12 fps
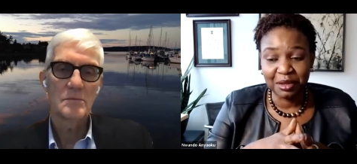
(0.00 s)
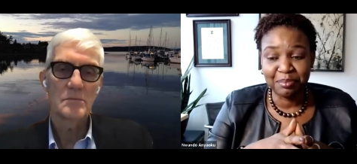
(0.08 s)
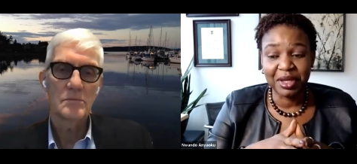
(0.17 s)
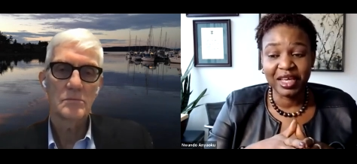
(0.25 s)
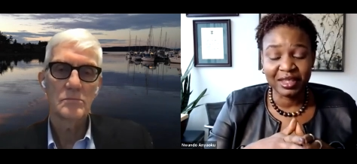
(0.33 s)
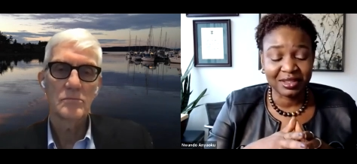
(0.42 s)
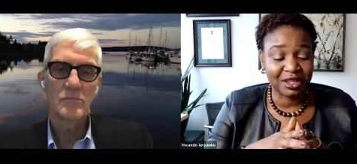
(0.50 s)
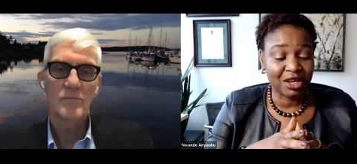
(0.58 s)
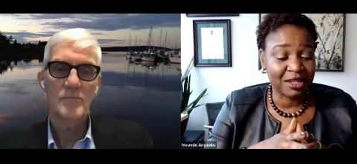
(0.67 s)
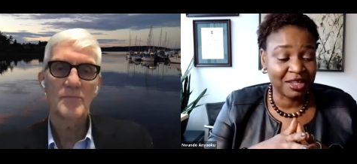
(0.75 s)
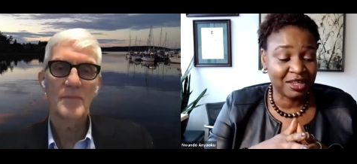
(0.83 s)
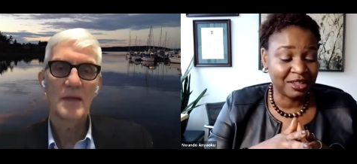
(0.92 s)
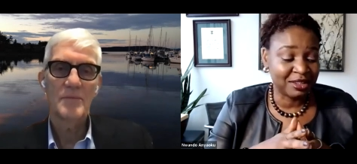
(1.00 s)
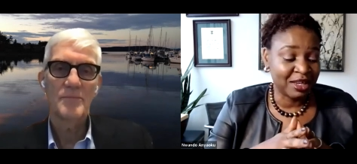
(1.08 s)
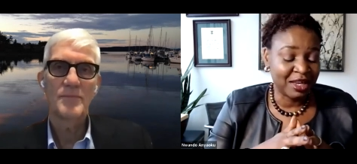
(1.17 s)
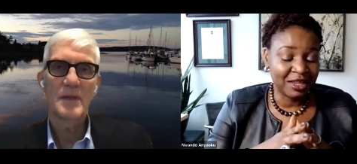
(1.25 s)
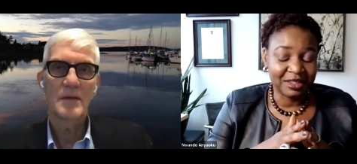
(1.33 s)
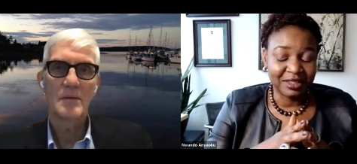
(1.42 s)
Speaker 1: the biggest other
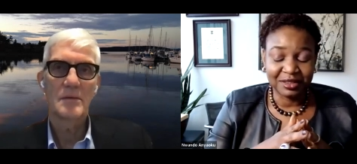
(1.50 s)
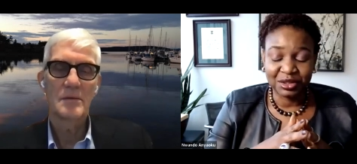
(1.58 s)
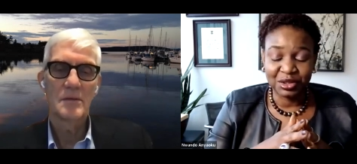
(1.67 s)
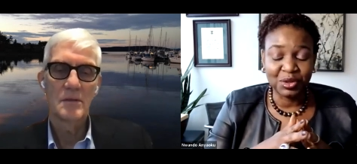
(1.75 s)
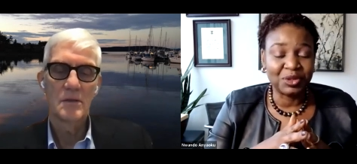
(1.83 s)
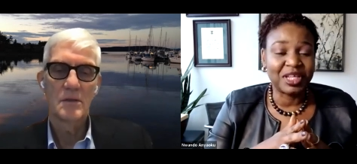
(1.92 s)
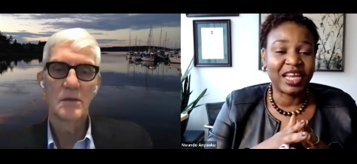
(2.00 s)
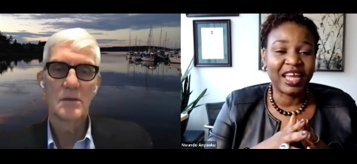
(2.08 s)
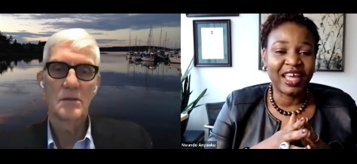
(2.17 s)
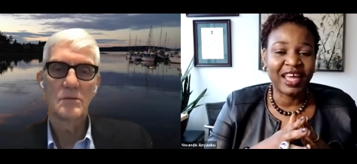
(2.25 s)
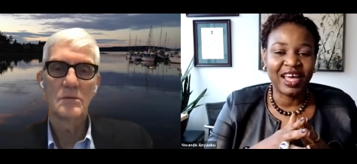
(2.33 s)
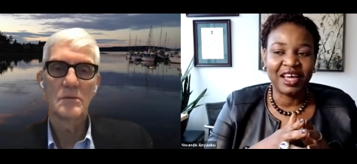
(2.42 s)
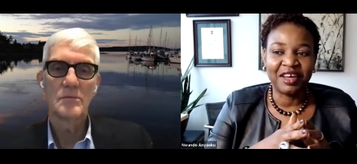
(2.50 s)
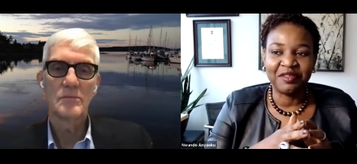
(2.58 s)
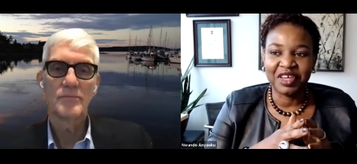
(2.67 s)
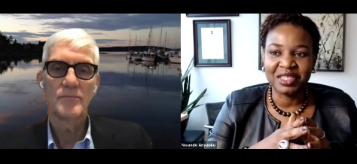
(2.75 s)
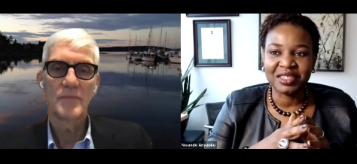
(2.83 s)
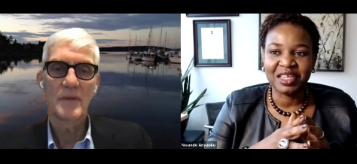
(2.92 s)
tool that I
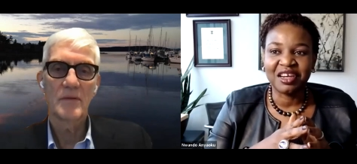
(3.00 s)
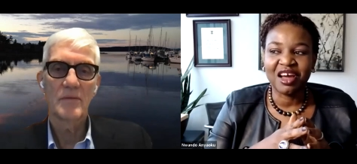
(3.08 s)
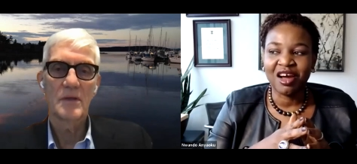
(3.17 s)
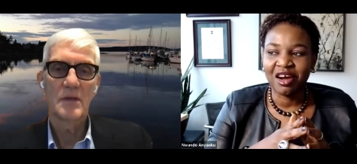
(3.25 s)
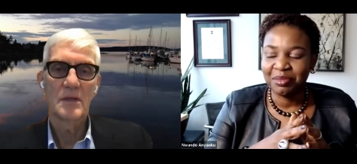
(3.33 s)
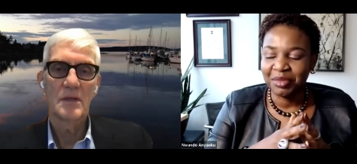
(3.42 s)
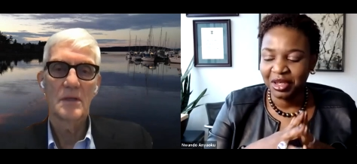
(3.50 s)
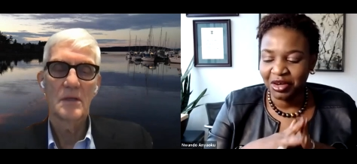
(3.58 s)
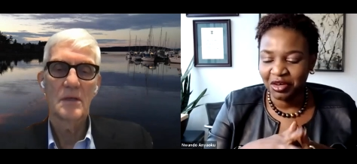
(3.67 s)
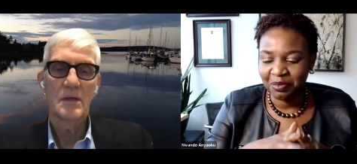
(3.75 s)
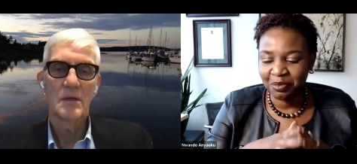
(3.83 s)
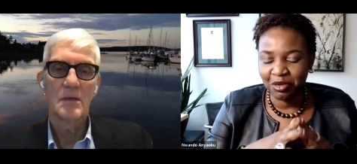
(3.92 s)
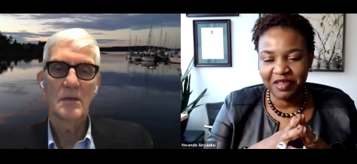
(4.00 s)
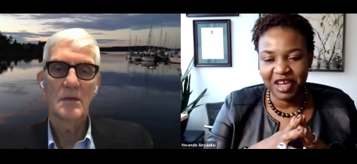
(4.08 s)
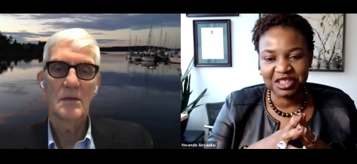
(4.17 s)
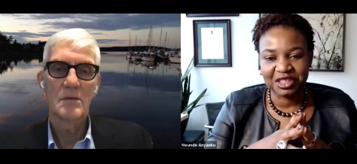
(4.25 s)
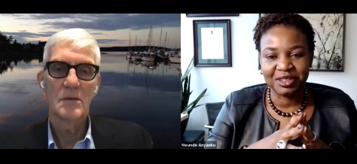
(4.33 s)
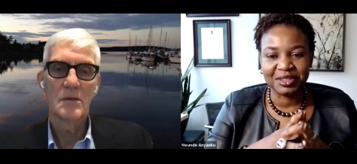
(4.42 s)
have is an army of
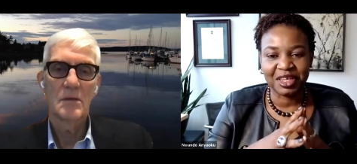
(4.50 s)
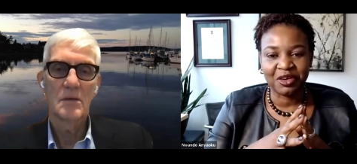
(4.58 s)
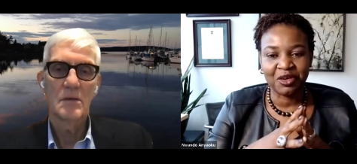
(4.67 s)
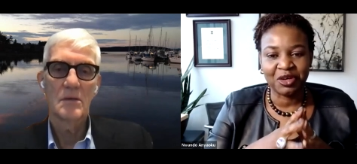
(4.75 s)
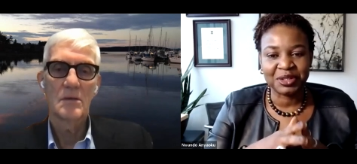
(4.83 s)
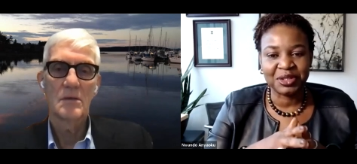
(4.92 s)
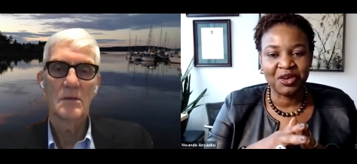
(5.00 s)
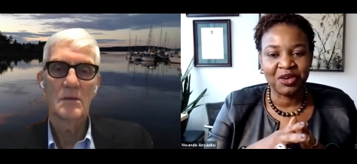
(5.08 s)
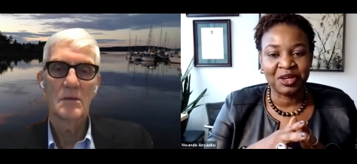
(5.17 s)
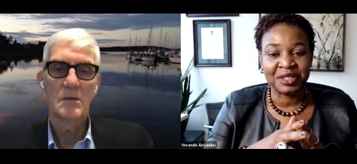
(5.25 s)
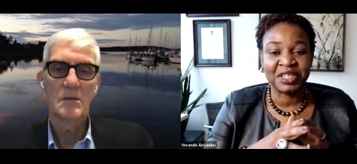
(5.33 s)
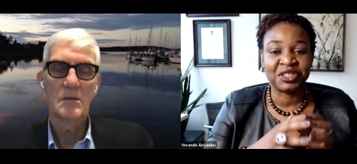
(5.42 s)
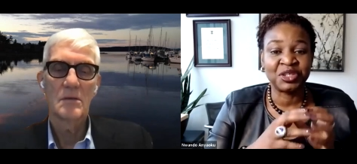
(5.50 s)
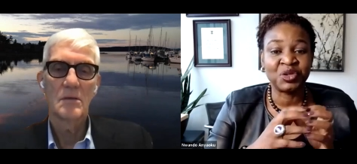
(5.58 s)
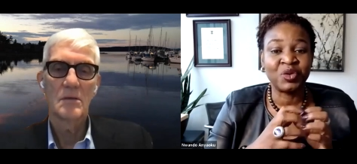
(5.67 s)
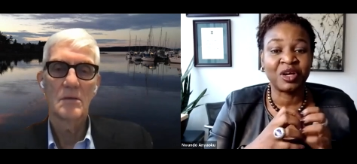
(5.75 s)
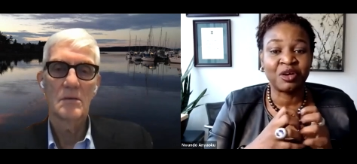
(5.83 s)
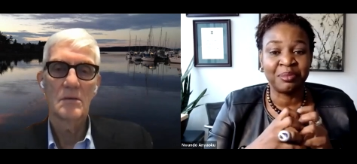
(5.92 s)
professionals across the
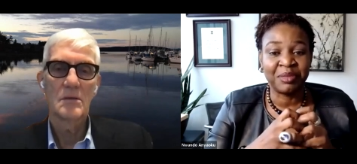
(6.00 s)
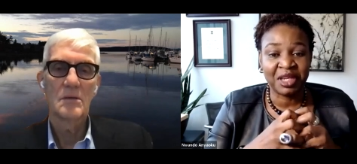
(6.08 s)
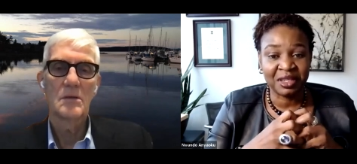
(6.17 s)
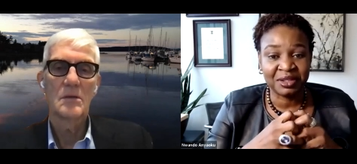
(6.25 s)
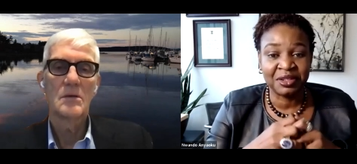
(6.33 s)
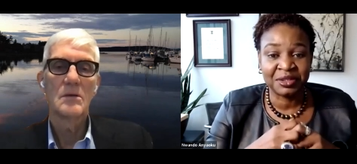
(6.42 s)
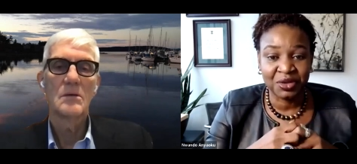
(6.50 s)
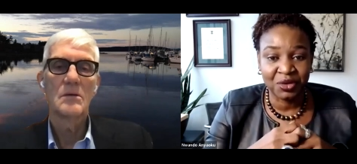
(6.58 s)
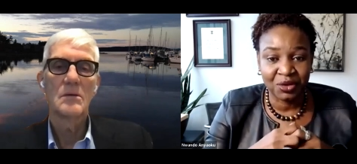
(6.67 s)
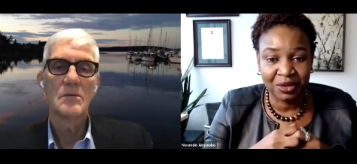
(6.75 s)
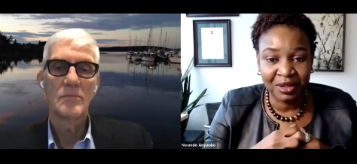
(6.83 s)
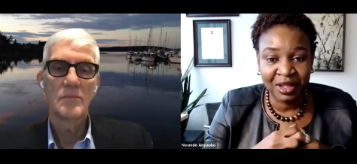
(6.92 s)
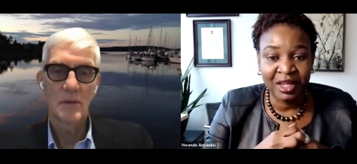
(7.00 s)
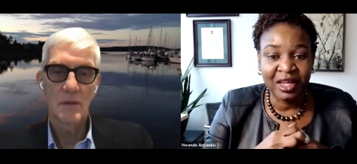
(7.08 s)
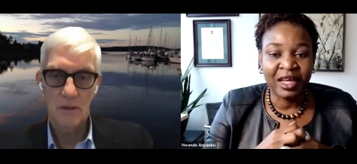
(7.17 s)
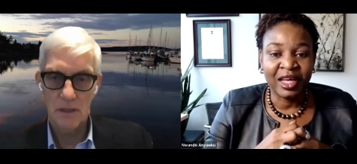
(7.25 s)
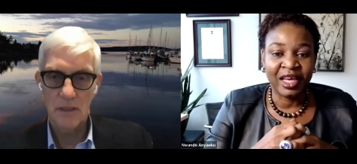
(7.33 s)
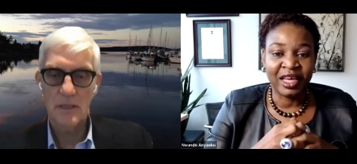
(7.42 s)
organization who are committed to this goal.
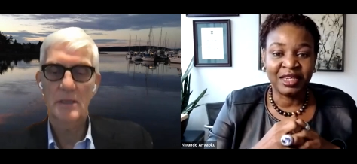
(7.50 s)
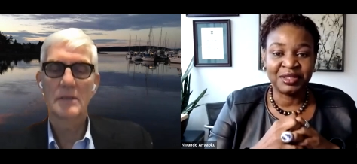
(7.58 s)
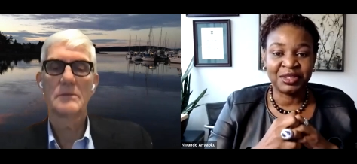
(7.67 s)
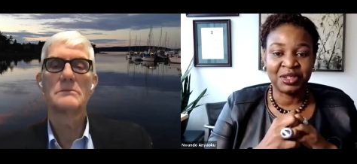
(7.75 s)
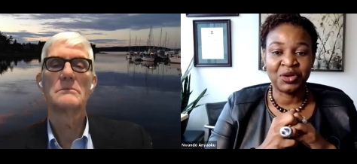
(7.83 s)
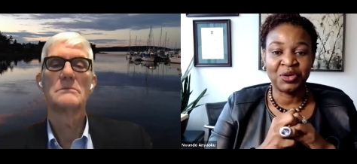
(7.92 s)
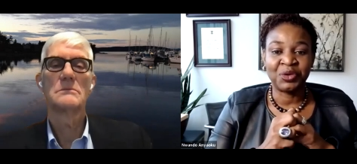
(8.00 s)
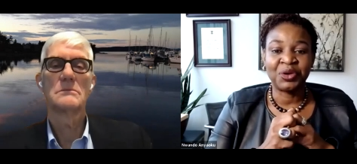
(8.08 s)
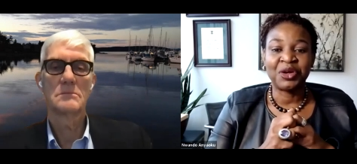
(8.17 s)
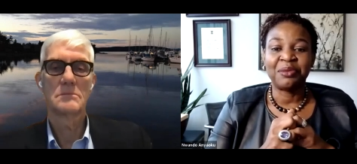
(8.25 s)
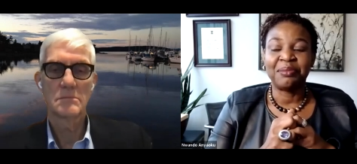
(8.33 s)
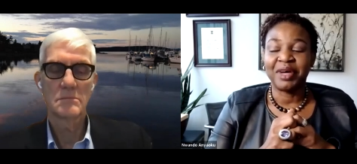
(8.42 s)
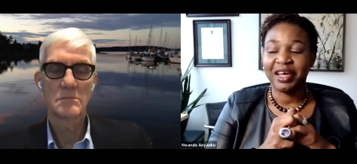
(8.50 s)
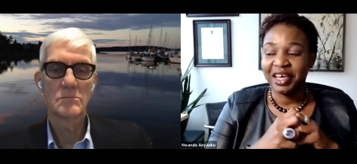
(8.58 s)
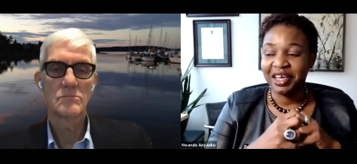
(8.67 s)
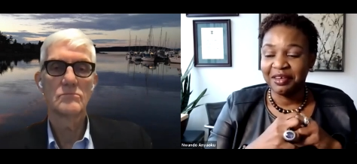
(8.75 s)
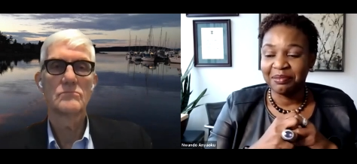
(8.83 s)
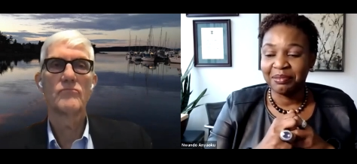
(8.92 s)
And ah. so
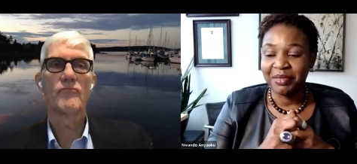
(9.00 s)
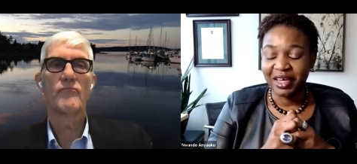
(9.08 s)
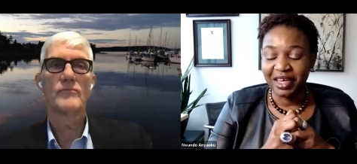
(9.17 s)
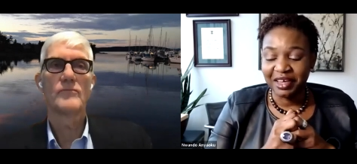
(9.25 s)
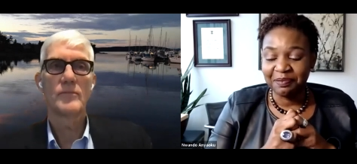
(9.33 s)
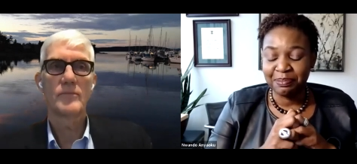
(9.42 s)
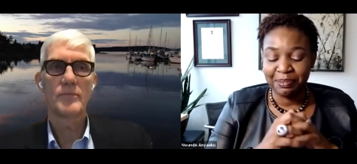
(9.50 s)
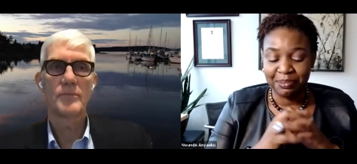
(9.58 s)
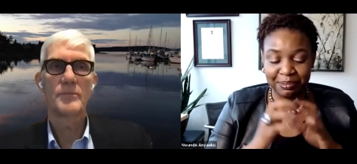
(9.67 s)
my my